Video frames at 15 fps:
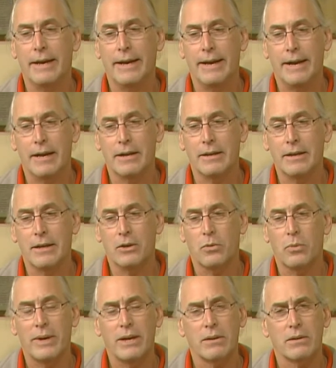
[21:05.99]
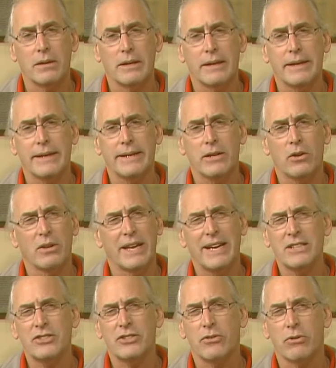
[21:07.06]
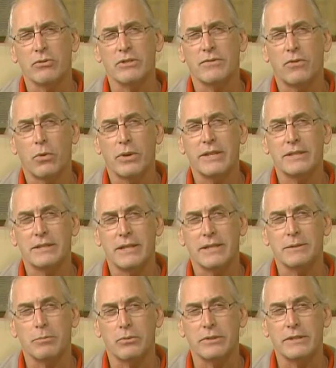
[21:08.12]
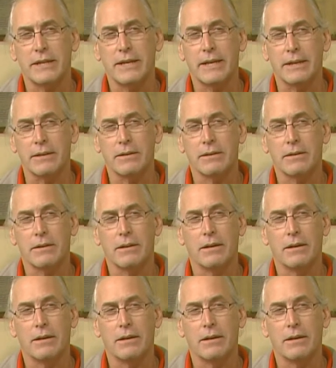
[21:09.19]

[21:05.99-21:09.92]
Uh, well, you know, last year it was 46%